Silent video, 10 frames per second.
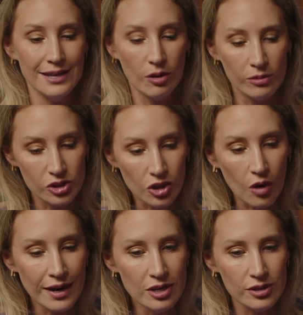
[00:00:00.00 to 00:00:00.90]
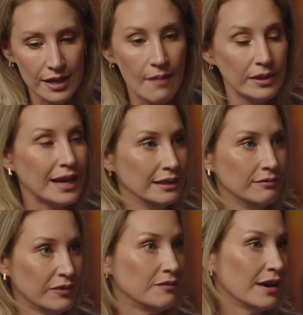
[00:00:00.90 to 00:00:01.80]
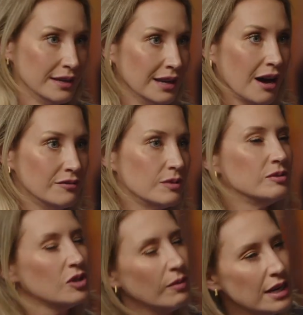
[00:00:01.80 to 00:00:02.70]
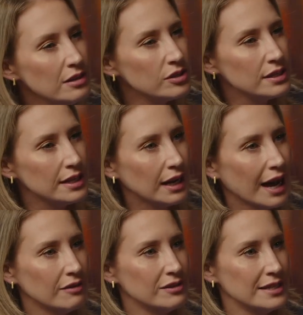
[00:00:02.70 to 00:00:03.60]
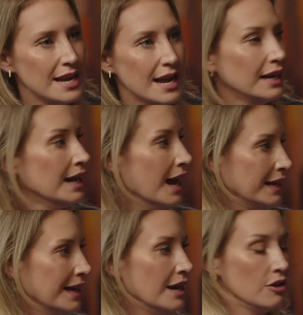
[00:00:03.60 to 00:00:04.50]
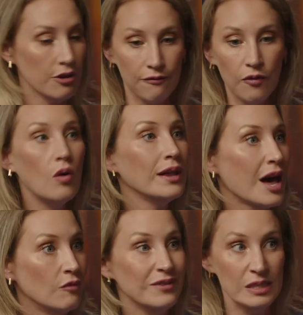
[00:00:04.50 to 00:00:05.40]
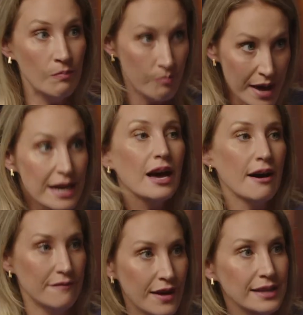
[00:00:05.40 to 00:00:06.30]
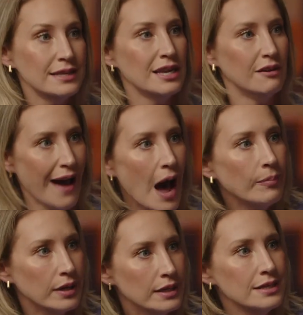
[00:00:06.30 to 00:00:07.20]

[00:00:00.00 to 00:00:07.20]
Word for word: so it was so interesting, but they, they fell in love. So it was so interesting kind of seeing, again, the fallout of these big events mm-hmm. that have happened. The